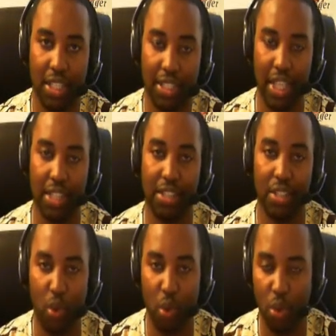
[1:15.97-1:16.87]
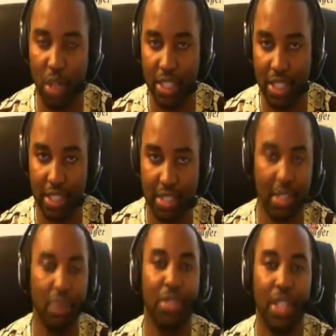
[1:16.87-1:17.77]
death or to
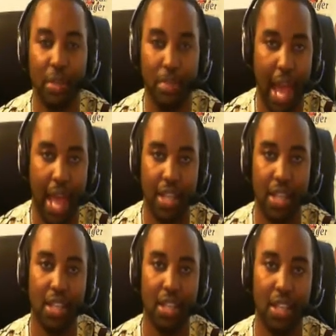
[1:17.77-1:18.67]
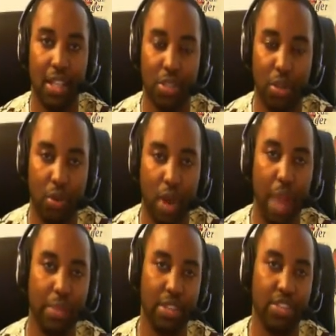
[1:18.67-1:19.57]
something bad. So
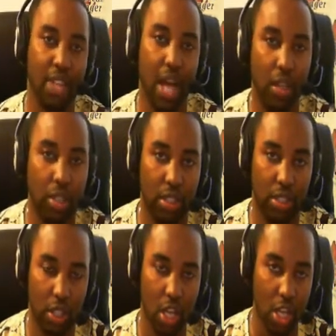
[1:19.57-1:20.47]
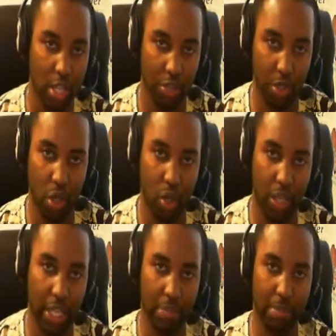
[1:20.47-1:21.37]
crime is not good.
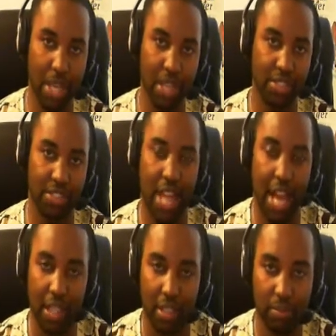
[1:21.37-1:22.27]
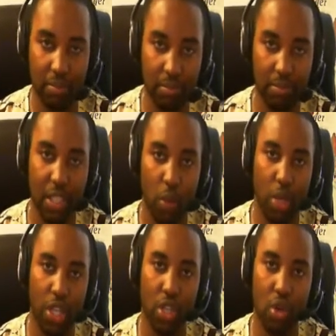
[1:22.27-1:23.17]
So it means that
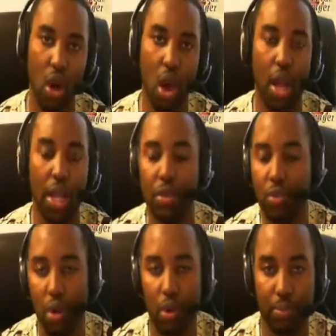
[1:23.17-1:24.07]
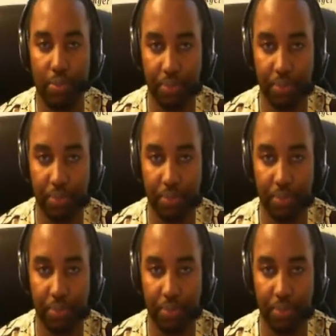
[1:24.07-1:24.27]
when you are in Rome,